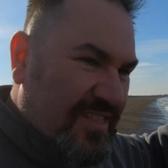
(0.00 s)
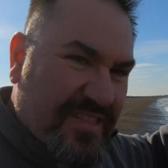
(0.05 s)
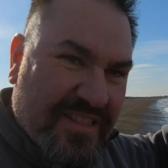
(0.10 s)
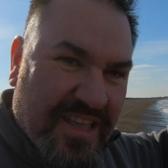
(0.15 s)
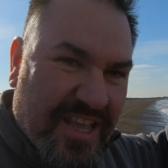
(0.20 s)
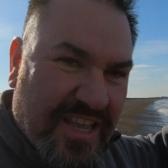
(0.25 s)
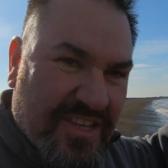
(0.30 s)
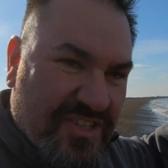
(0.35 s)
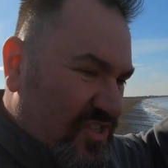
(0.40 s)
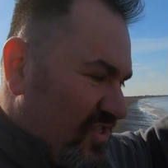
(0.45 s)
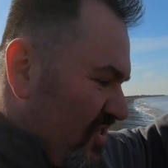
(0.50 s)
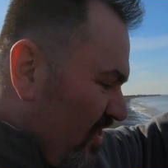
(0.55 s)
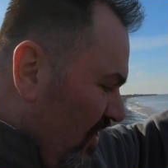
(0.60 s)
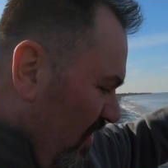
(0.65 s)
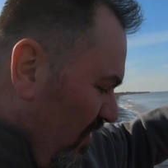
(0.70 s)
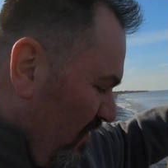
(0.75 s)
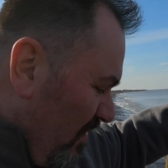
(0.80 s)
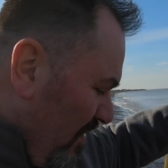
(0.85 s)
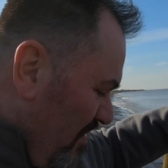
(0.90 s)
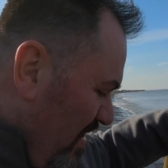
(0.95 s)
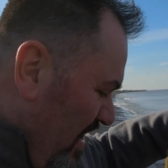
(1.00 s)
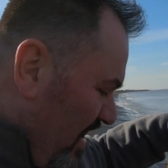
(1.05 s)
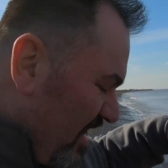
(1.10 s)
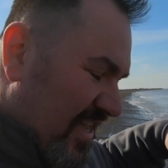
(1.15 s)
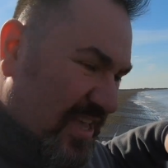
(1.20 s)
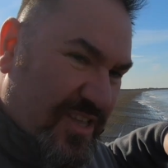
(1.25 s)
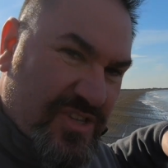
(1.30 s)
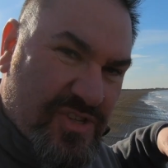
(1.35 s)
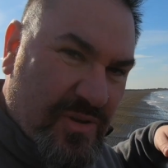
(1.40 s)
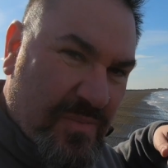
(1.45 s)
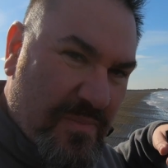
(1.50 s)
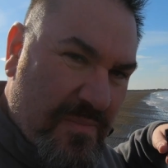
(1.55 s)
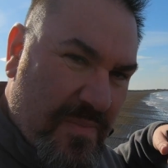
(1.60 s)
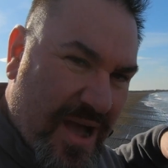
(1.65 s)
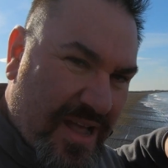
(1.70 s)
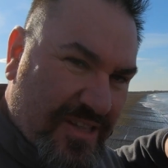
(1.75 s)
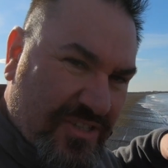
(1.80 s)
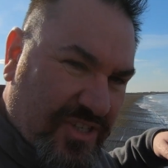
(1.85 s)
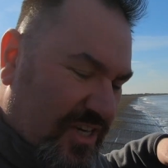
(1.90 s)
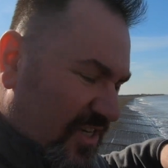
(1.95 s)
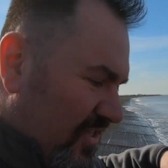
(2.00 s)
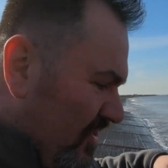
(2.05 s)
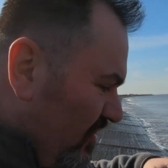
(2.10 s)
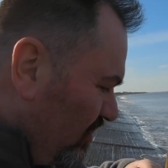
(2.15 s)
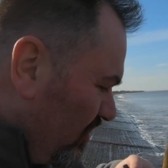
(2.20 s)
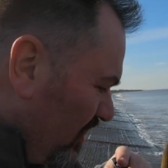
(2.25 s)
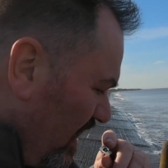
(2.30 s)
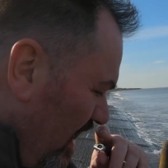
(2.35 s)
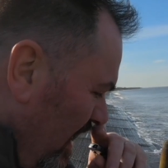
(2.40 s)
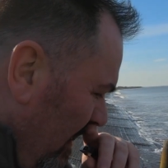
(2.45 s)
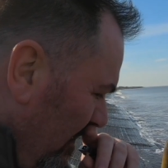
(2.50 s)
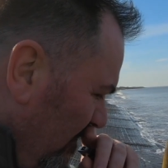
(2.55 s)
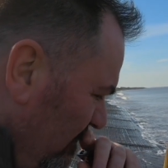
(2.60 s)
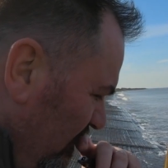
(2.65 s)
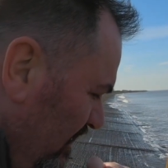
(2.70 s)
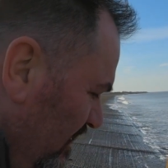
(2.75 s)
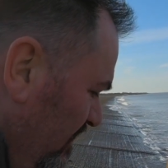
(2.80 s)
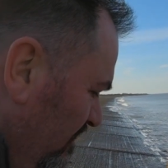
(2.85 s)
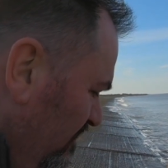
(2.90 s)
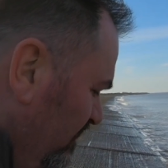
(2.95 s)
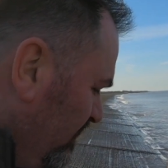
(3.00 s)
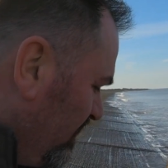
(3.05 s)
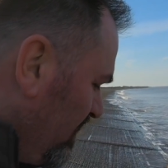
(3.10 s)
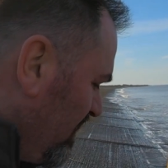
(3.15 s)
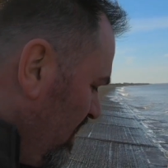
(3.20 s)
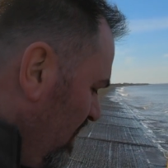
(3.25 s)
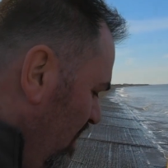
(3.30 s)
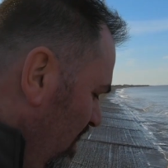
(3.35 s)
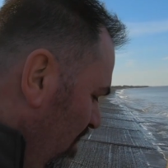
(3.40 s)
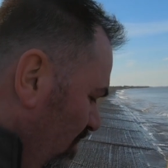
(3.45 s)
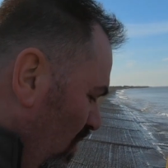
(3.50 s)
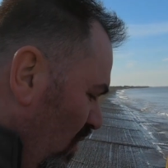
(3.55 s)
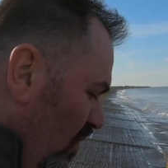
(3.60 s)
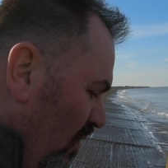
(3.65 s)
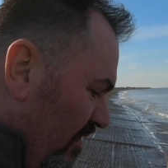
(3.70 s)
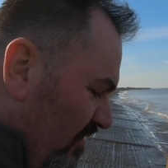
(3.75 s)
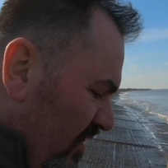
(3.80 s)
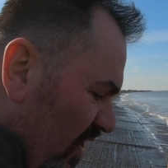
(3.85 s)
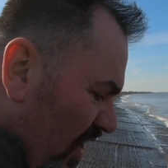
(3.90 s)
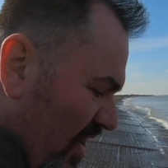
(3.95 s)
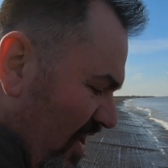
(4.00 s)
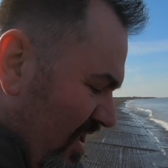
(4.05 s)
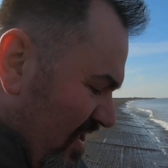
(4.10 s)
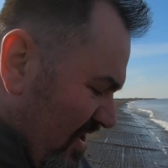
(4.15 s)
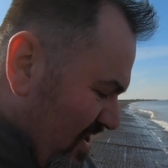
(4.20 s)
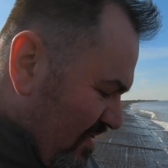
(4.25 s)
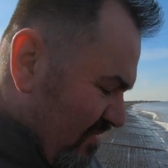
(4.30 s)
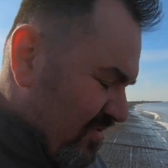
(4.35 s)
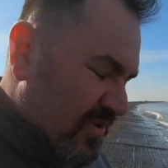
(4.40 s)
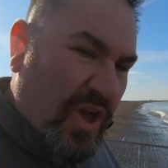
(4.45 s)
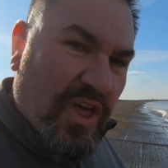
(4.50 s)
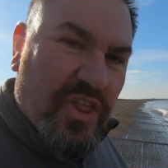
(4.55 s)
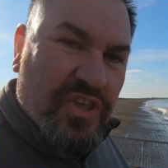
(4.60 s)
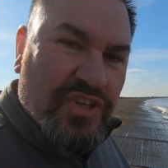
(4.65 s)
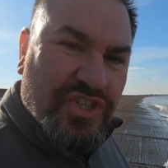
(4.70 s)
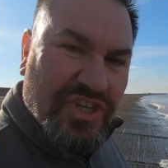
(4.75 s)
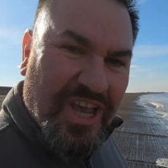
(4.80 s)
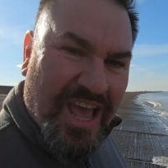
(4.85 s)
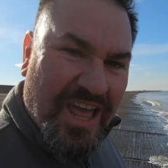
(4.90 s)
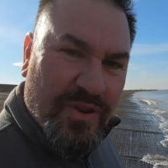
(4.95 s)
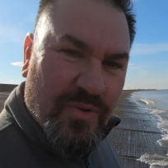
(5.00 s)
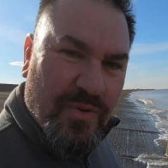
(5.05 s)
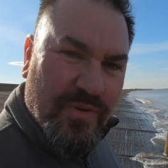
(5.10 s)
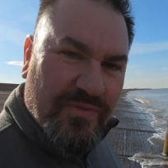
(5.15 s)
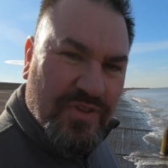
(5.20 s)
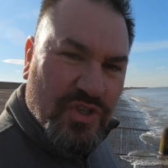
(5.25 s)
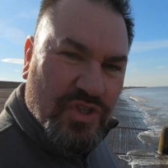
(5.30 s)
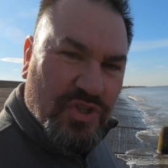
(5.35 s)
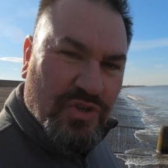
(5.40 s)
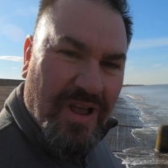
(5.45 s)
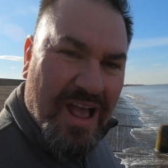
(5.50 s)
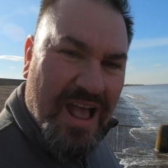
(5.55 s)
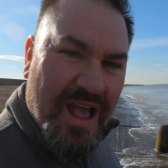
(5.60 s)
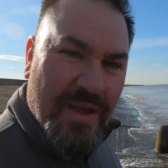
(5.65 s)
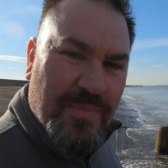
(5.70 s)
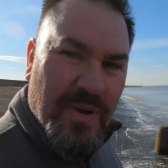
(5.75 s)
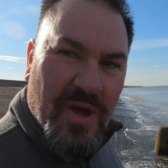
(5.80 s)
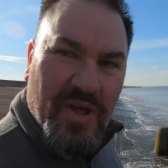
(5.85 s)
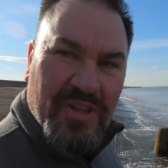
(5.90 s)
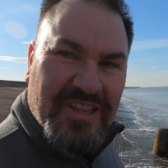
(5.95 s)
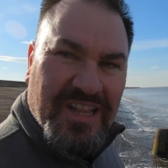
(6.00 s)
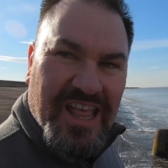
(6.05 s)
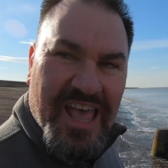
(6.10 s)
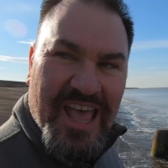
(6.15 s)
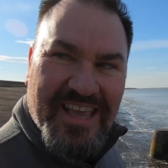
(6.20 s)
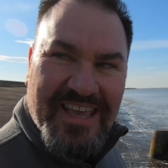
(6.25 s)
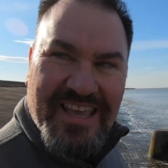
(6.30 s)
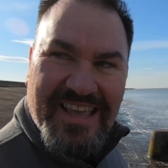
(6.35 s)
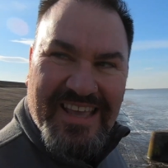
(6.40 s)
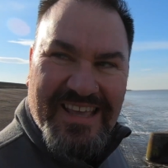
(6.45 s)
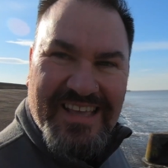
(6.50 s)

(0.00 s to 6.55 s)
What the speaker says: these two are making some magical shapes. But we've got the shadow of the tripod leg.